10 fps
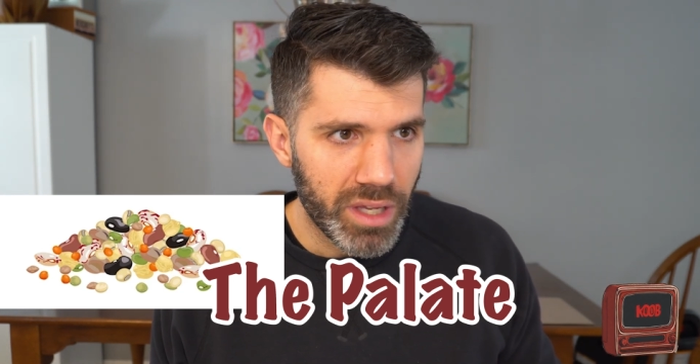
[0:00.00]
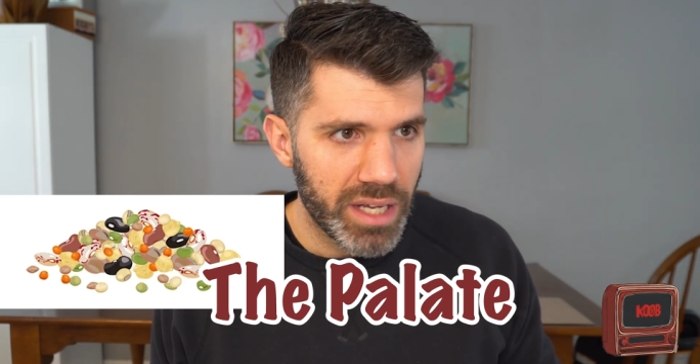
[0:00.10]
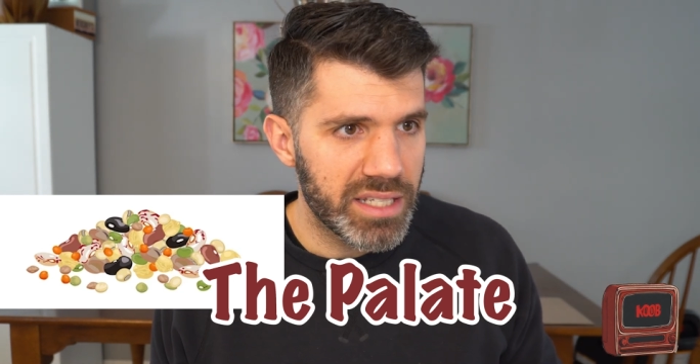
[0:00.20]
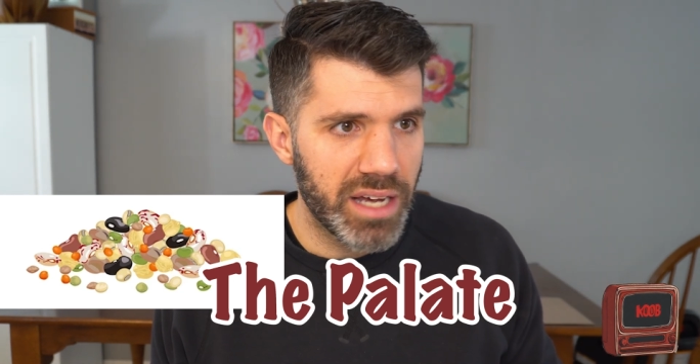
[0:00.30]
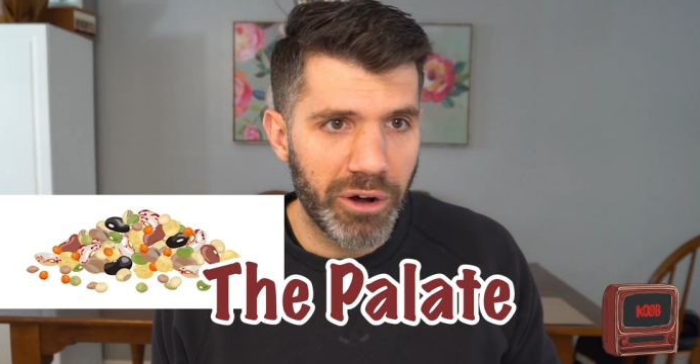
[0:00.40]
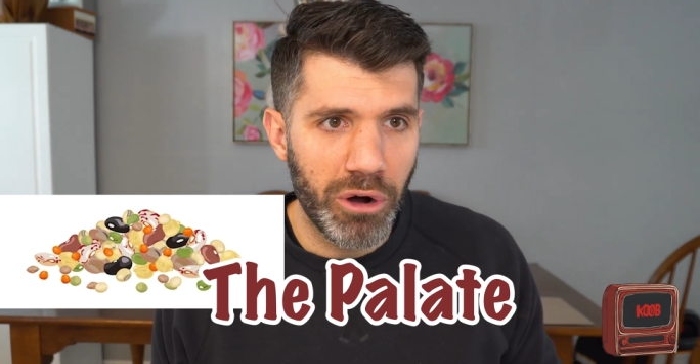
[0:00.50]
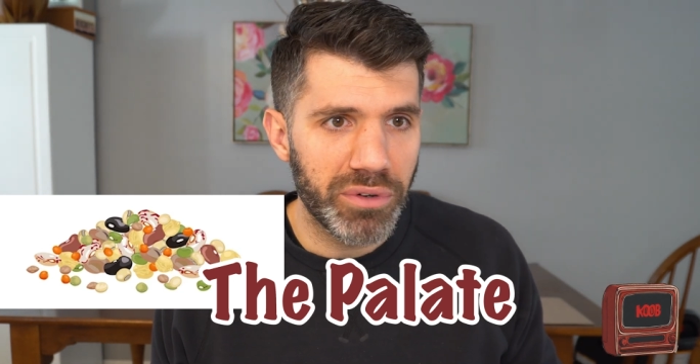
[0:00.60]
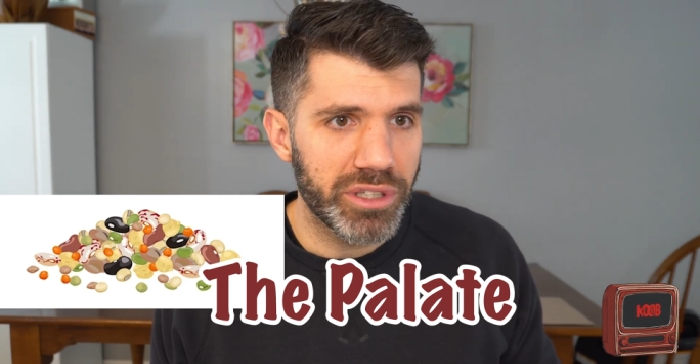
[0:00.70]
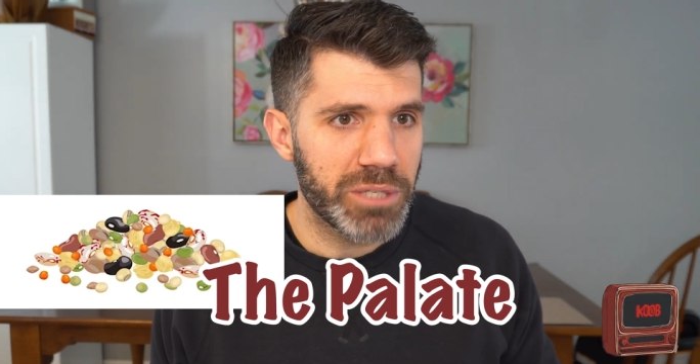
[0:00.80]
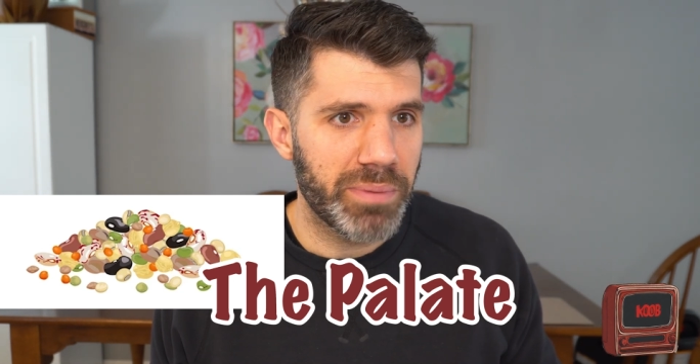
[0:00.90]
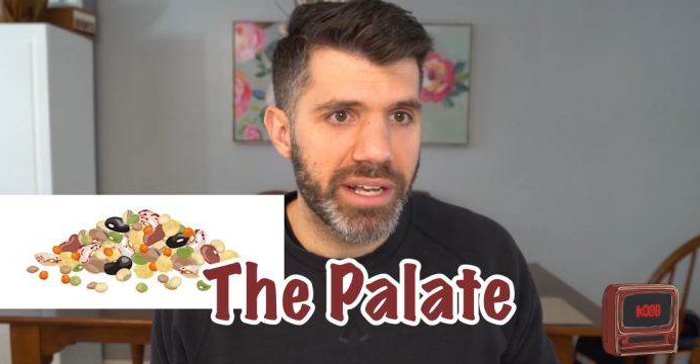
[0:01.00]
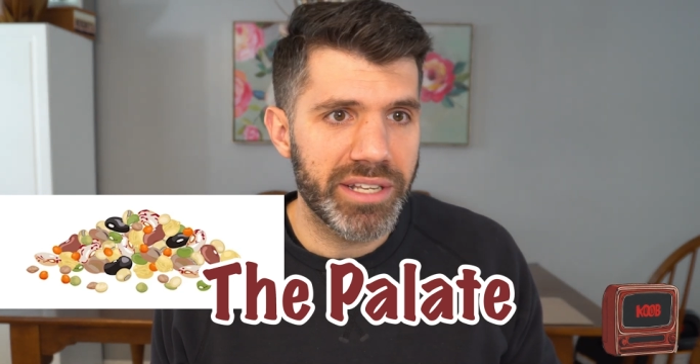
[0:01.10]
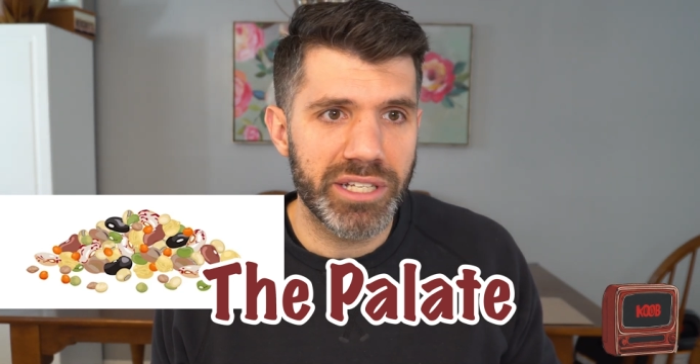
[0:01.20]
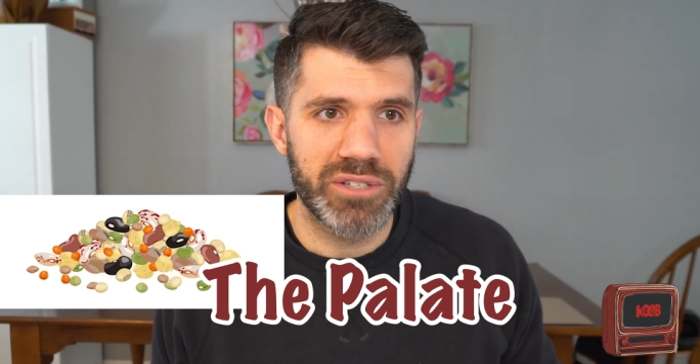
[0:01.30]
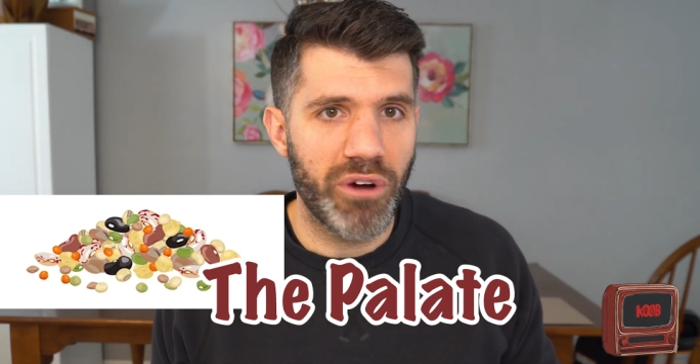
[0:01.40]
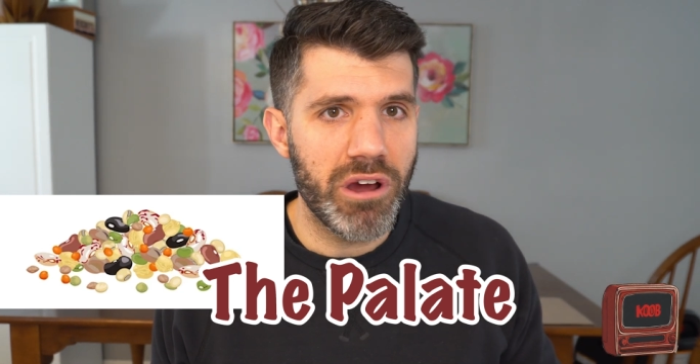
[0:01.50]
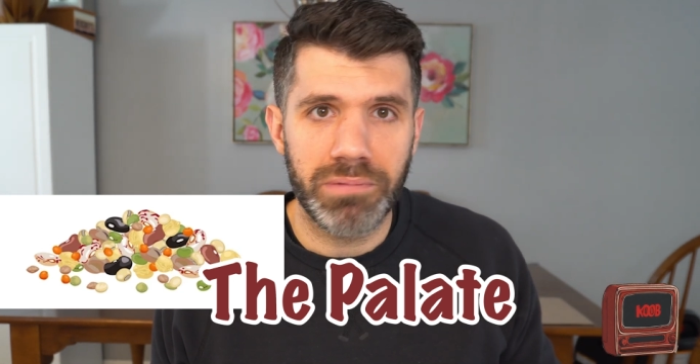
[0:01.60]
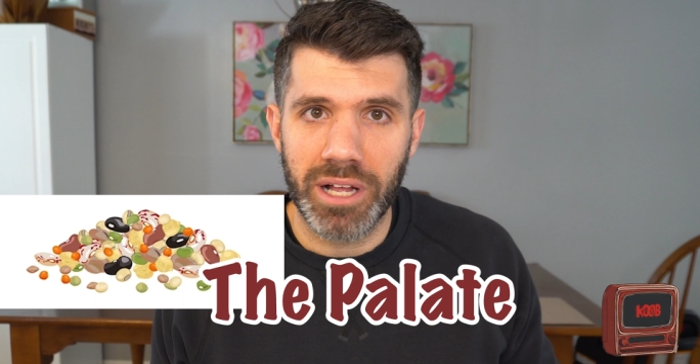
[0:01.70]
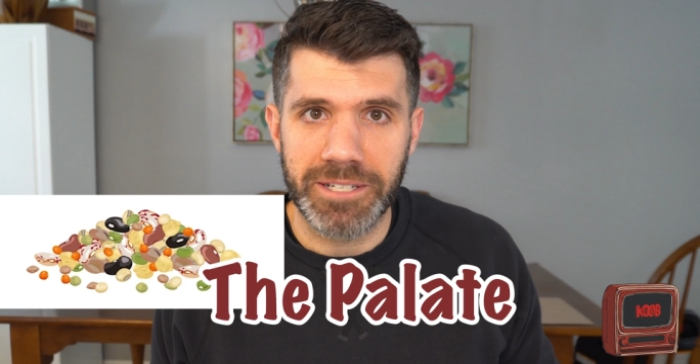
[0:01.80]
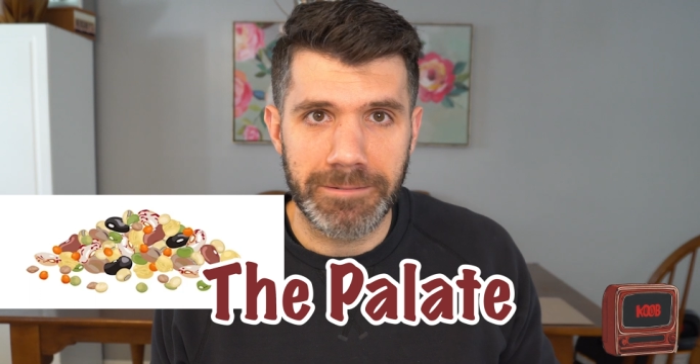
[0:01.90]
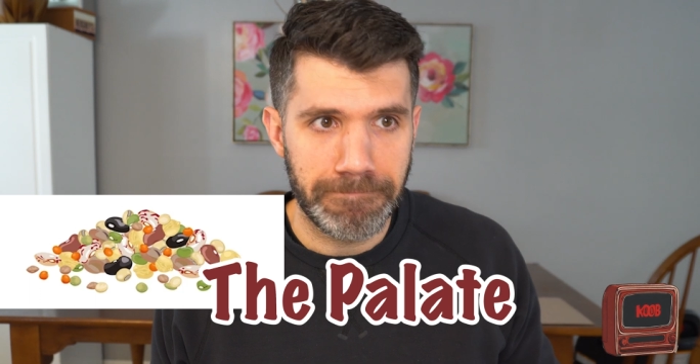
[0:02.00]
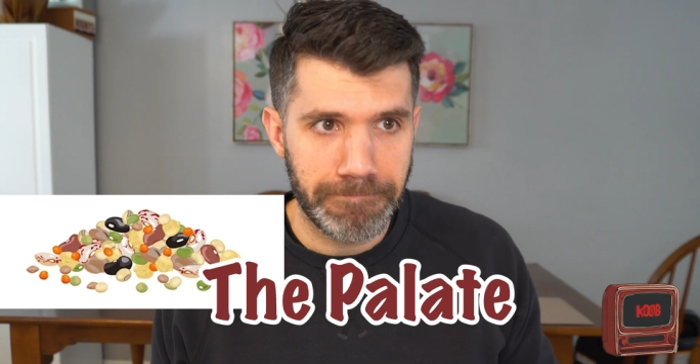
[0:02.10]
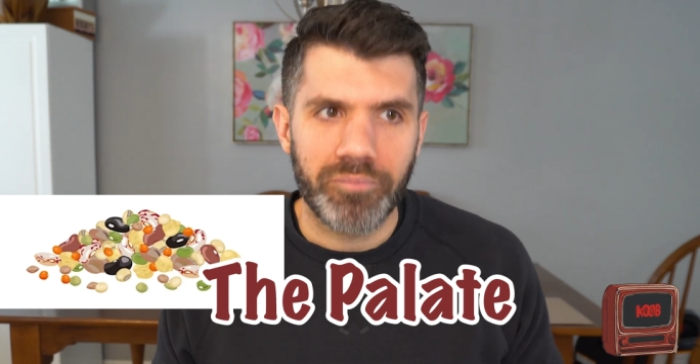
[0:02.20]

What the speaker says: It's not overly spicy. It's very pleasant.